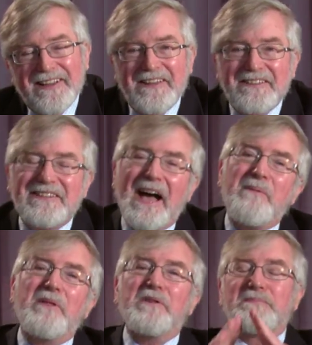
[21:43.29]
See, it's
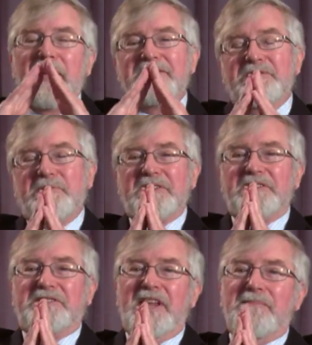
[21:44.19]
not one of those places with
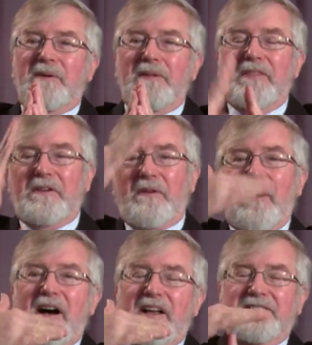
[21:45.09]
a steeple and the
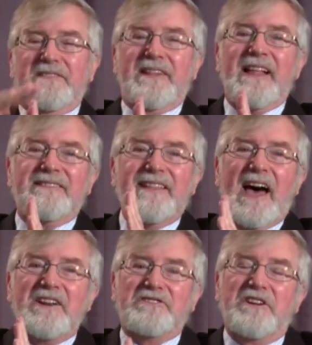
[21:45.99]
cross. That's
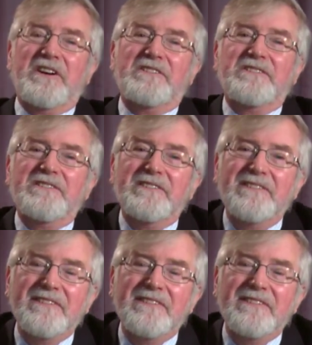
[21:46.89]
not a church.